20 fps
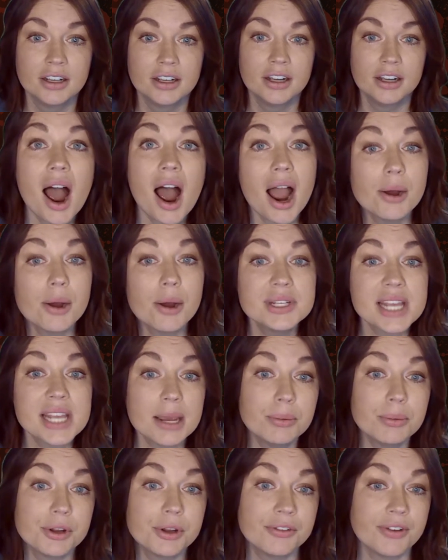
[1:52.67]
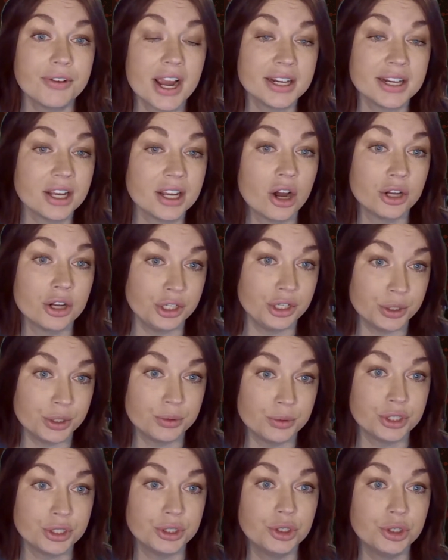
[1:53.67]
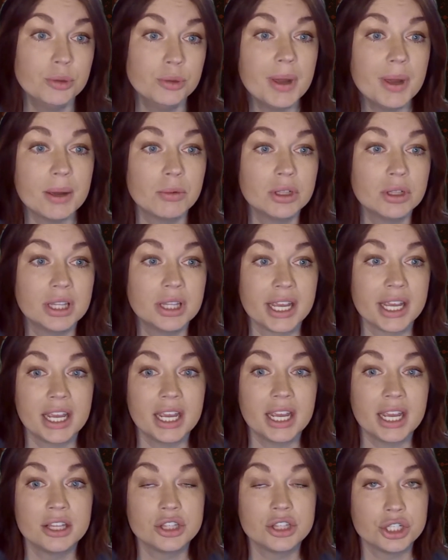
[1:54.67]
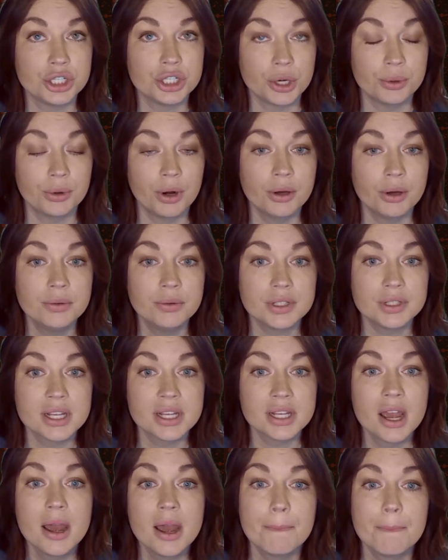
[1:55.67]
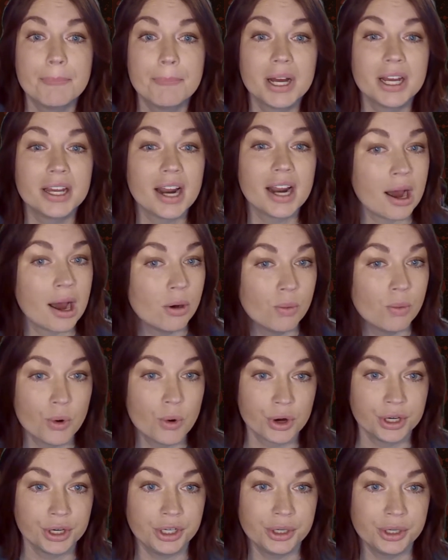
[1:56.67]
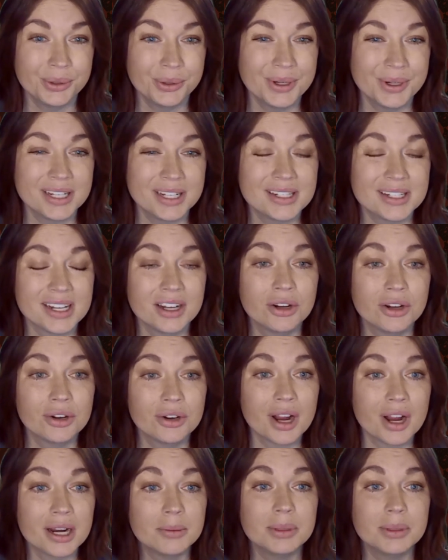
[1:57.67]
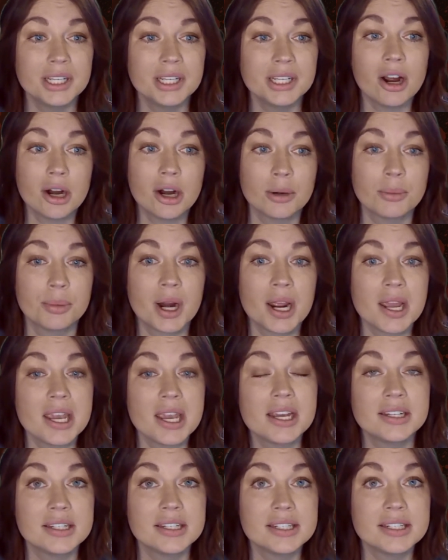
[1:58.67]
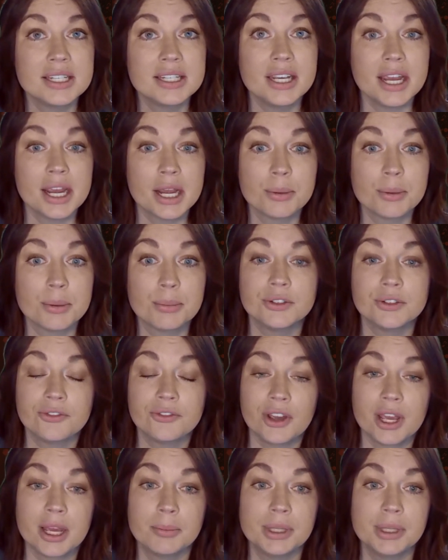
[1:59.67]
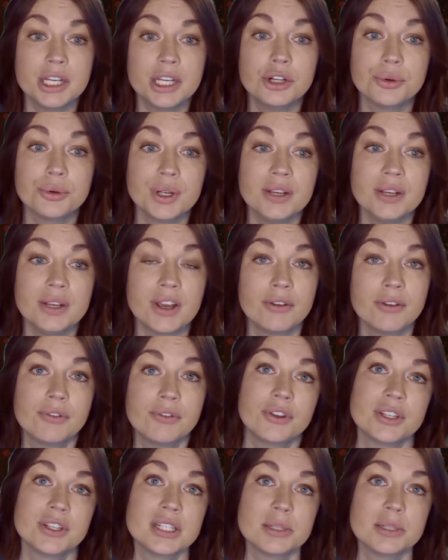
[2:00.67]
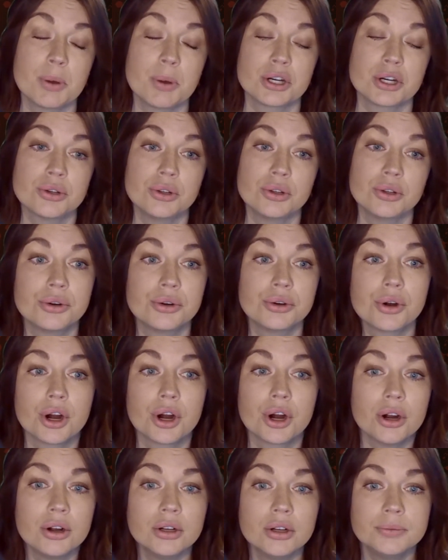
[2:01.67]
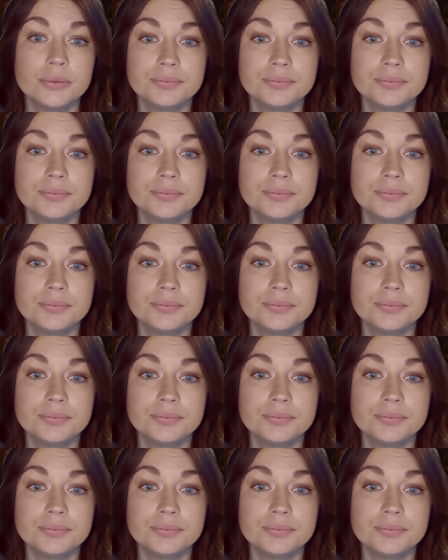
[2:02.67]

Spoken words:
I was able to find it on YouTube and will link it in the show notes, but I'll warn you, it's incredibly heartbreaking to see Amber's family grieving for this special little girl.